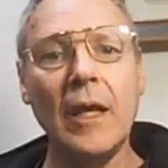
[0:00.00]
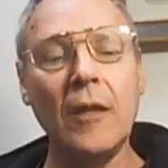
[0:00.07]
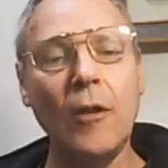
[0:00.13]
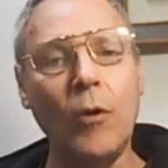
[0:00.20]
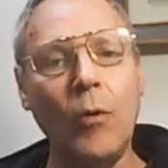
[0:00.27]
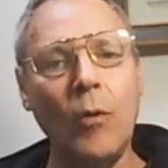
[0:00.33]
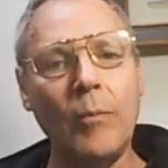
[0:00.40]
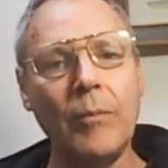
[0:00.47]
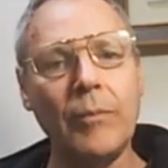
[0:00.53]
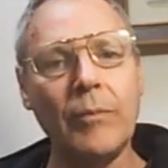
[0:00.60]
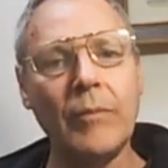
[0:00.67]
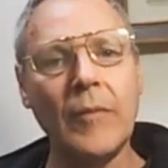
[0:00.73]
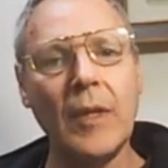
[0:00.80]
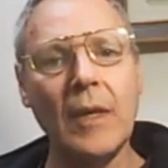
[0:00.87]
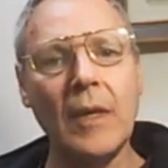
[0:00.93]
Hello.
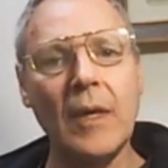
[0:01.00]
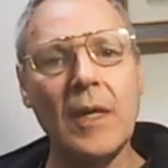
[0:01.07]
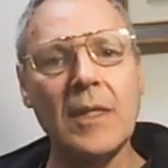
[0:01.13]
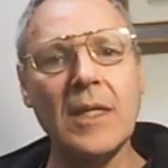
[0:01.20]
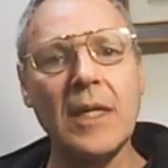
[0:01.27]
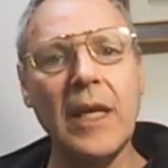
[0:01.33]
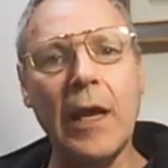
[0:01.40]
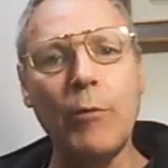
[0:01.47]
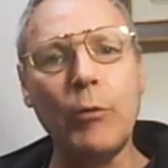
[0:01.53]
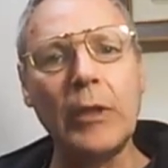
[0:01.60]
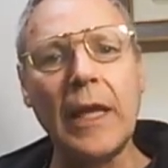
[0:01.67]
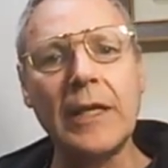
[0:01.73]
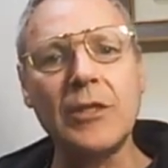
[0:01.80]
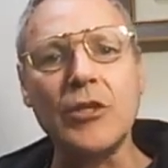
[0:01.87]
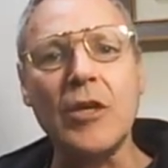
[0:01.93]
Today I would
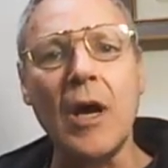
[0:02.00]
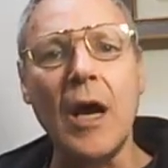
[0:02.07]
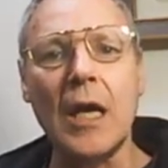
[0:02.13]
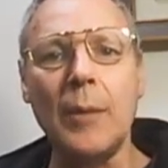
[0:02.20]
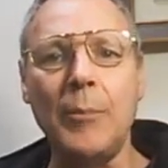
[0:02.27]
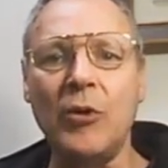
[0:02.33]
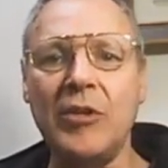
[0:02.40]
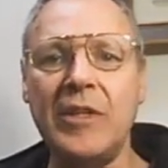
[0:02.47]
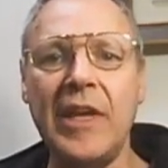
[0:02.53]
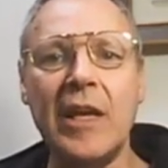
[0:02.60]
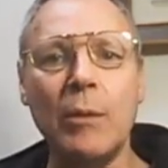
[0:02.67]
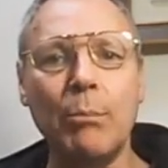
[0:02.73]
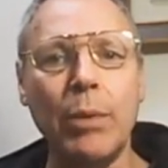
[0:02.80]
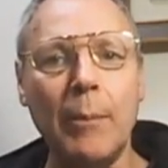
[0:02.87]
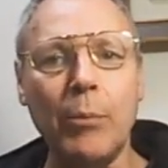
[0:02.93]
like to talk about
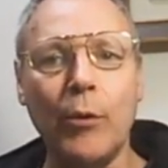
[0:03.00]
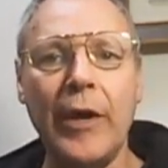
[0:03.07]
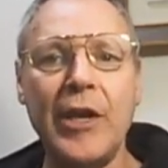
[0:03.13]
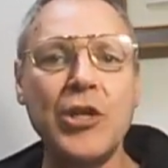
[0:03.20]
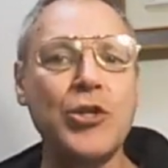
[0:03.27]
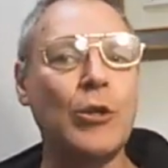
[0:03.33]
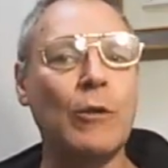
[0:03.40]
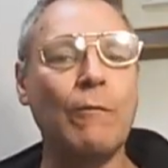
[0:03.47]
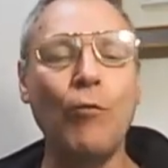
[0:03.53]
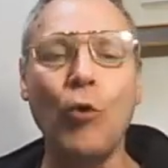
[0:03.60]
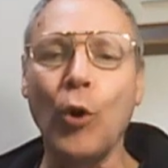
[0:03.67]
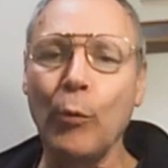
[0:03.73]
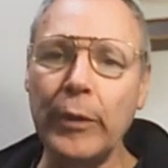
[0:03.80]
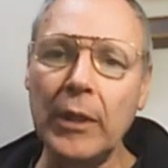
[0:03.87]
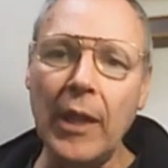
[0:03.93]
data preparation
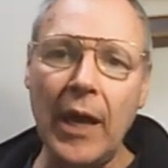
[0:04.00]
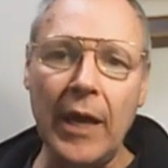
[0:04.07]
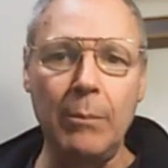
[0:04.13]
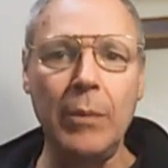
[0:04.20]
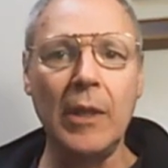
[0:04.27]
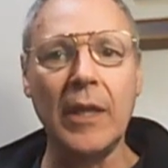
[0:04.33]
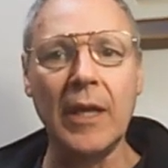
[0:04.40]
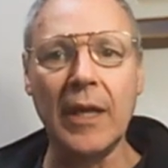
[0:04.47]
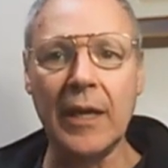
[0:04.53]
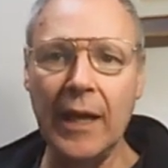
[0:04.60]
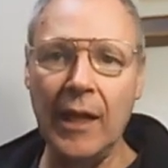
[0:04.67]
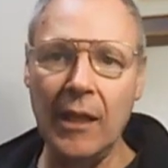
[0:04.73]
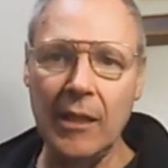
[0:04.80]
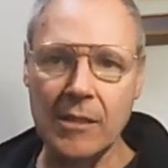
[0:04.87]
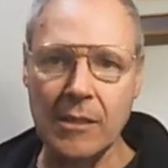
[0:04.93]
for reliability
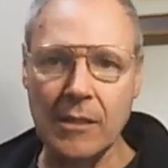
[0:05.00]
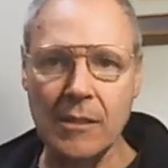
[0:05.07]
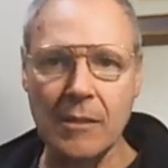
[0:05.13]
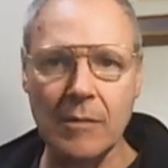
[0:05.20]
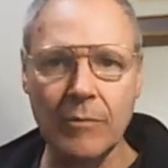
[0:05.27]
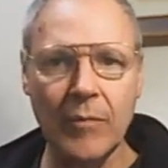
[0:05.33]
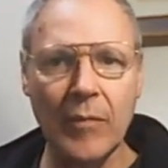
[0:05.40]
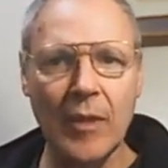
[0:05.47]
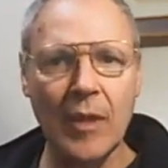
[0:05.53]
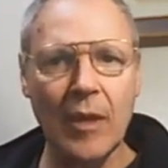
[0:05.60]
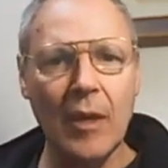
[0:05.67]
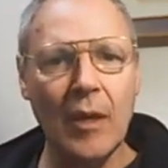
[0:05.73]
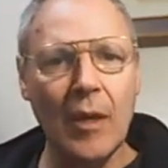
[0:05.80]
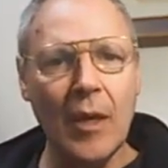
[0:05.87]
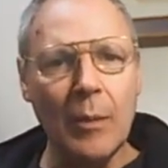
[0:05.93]
analysis.
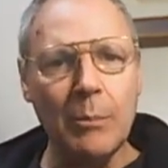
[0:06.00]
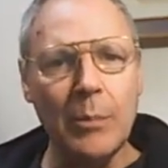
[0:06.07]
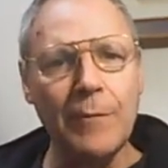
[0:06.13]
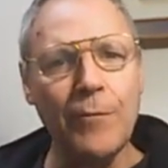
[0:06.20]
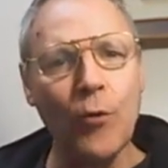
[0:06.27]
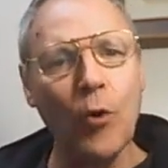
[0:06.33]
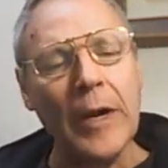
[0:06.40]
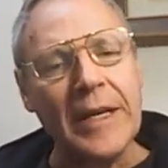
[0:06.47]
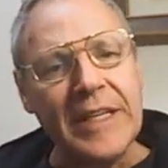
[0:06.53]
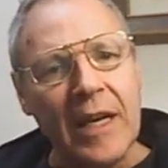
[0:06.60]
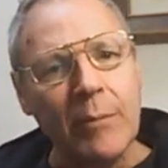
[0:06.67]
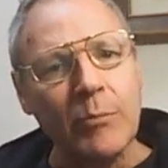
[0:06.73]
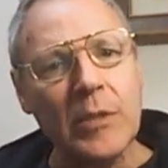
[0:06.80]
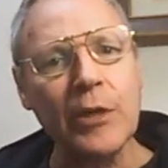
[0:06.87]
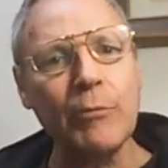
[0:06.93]
Before
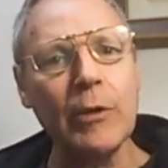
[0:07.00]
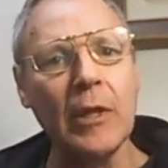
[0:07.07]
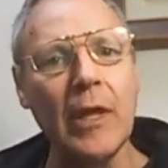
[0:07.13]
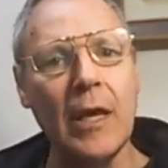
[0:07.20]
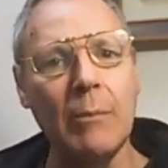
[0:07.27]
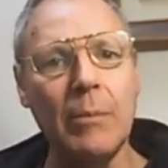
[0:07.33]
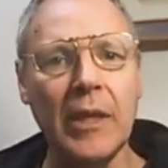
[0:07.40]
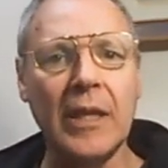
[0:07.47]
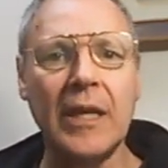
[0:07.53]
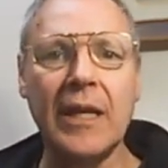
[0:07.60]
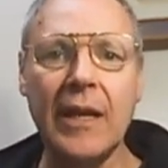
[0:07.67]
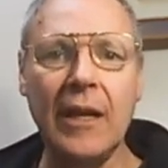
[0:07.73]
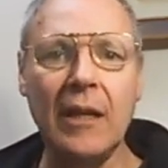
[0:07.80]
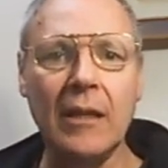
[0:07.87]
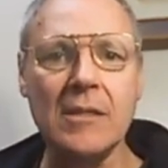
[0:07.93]
attempting
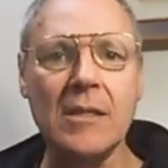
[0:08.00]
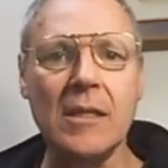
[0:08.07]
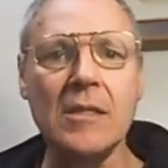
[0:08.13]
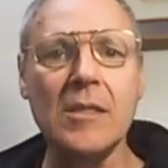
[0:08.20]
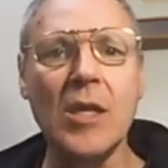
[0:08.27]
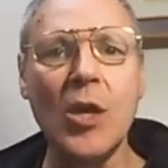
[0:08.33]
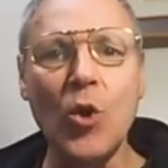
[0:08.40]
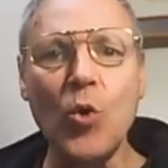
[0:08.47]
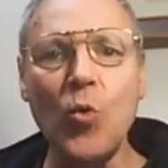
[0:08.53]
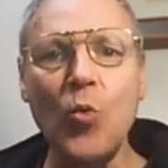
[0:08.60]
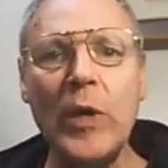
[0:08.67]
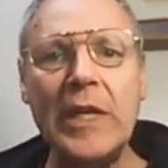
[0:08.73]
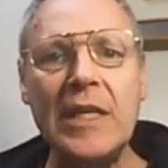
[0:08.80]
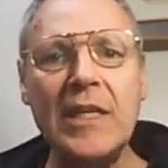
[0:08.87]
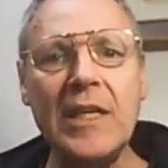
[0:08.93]
reliability analysis,
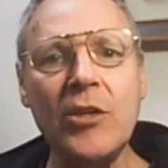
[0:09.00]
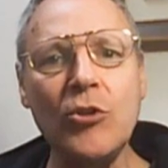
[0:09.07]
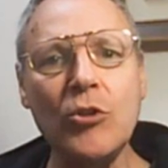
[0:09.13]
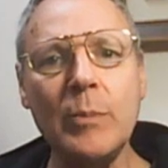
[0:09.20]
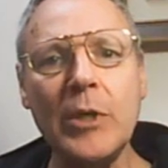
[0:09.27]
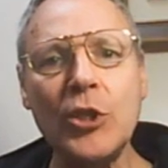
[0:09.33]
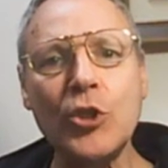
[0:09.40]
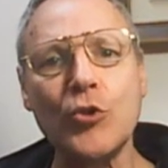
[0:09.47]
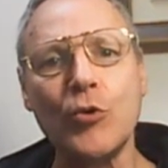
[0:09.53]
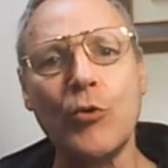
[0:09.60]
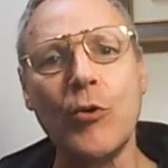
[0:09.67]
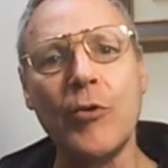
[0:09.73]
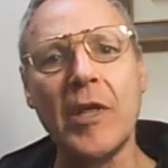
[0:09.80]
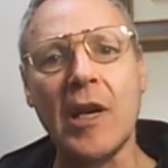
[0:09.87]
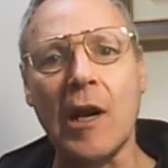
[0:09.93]
we need to be
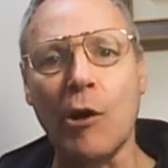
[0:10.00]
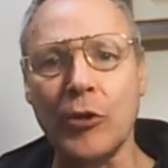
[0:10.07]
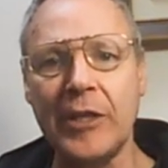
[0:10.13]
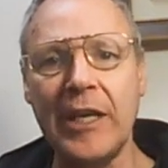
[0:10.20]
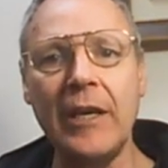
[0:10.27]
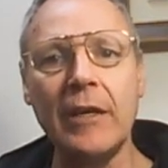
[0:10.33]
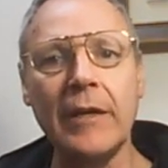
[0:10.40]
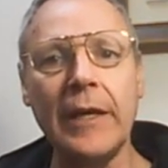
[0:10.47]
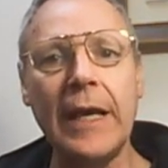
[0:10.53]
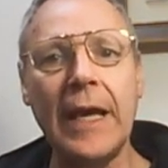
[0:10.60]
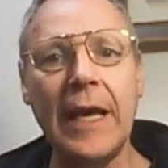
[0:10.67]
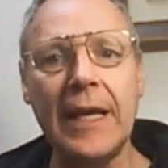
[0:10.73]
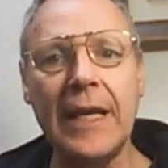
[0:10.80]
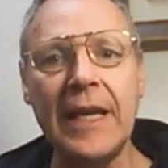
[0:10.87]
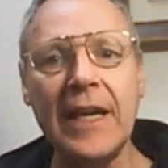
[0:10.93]
sure that our
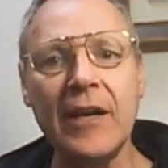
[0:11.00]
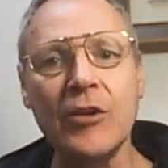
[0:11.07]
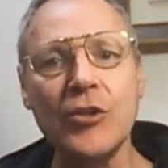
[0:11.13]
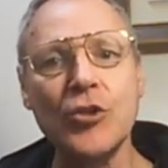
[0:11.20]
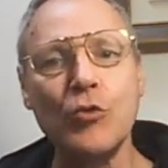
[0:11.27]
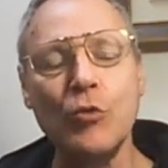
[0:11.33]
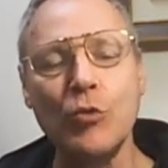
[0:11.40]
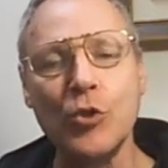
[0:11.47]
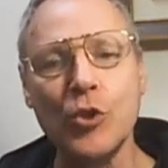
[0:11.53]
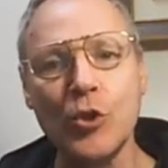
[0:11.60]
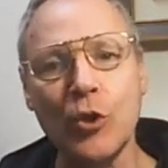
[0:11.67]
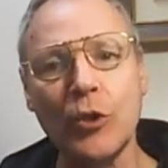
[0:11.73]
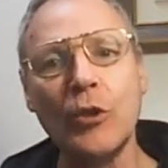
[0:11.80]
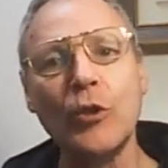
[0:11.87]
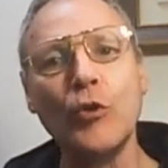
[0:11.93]
data adheres to
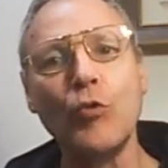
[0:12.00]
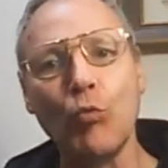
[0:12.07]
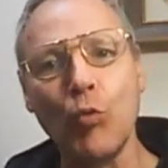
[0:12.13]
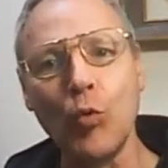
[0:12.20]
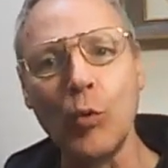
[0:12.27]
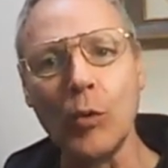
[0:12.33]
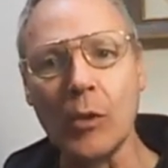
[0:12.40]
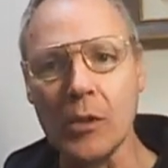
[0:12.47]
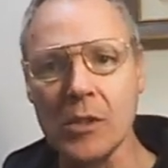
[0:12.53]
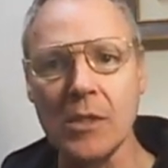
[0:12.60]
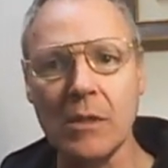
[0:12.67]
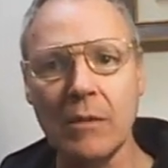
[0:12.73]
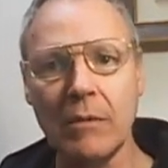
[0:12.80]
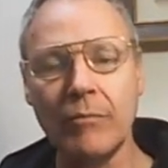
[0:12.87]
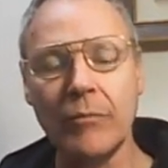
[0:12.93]
certain
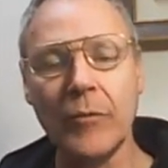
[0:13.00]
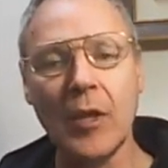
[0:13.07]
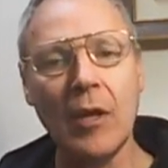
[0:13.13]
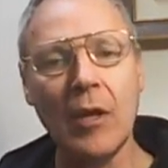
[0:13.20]
rules.